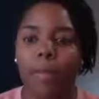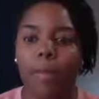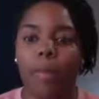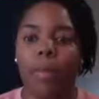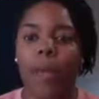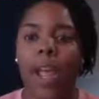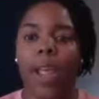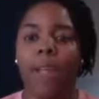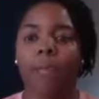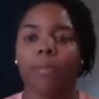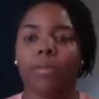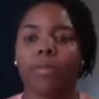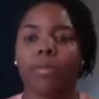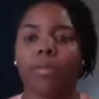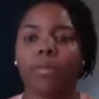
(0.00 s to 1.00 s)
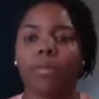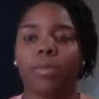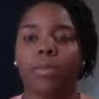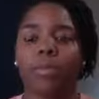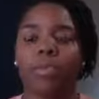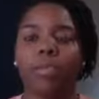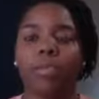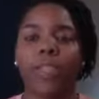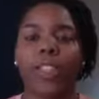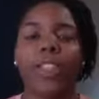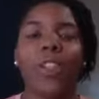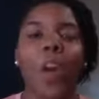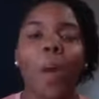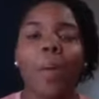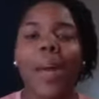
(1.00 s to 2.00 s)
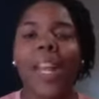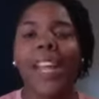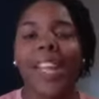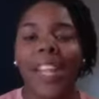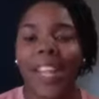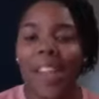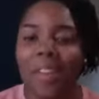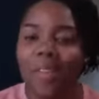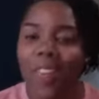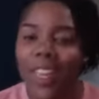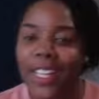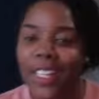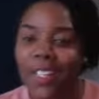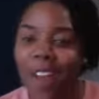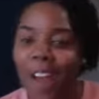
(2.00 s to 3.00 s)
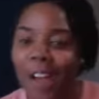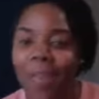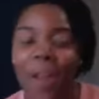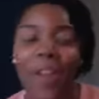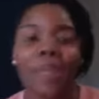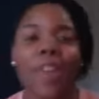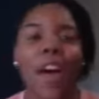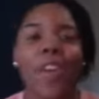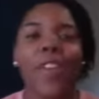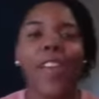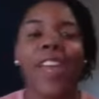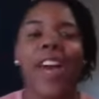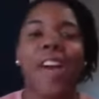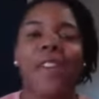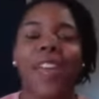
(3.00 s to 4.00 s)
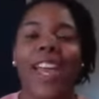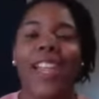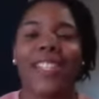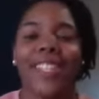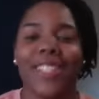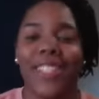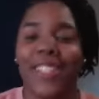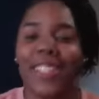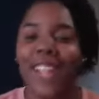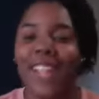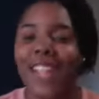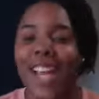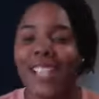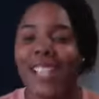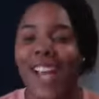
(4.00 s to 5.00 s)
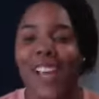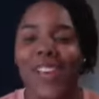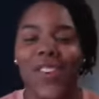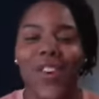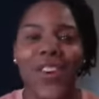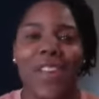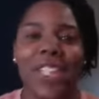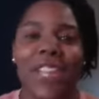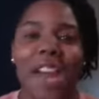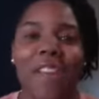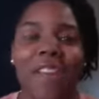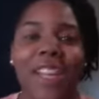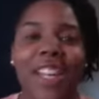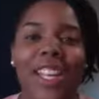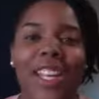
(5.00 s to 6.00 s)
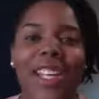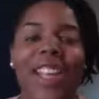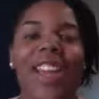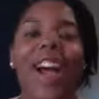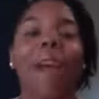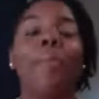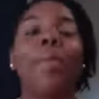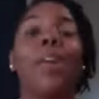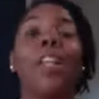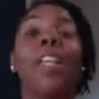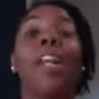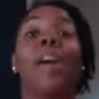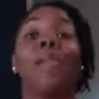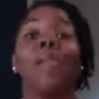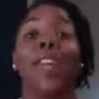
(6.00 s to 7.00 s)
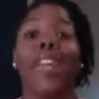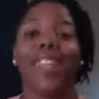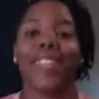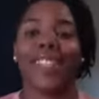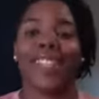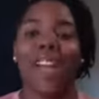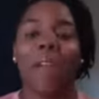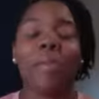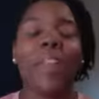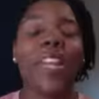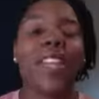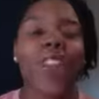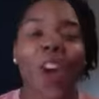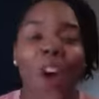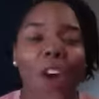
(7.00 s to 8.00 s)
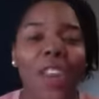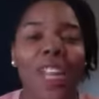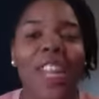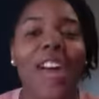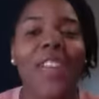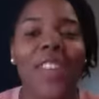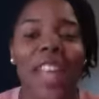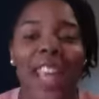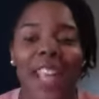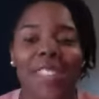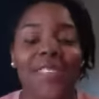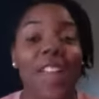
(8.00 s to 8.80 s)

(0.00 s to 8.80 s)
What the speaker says: Right? Nobody can eat Vic's red velvet cupcakes because she said that's how you go in chairman. I'm pulling up, Vic. I'm eating all the cupcakes.